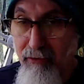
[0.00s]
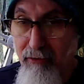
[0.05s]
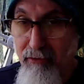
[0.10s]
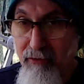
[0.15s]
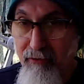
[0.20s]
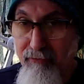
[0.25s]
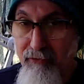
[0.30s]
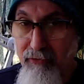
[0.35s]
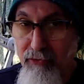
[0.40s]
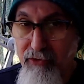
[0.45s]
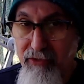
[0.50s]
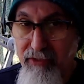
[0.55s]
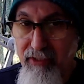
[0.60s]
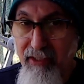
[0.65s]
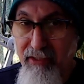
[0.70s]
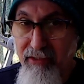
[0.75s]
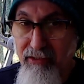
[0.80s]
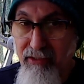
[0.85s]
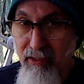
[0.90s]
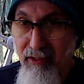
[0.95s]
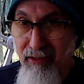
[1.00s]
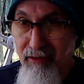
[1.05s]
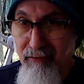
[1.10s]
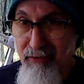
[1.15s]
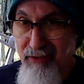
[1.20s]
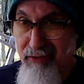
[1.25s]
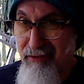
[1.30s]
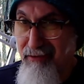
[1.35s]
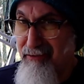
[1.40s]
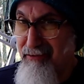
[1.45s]
of those states
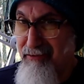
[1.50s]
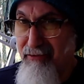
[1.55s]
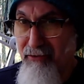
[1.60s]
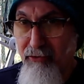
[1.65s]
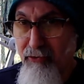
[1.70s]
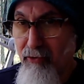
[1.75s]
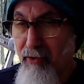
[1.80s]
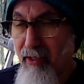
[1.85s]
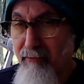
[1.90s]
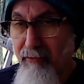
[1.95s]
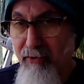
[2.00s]
because the crime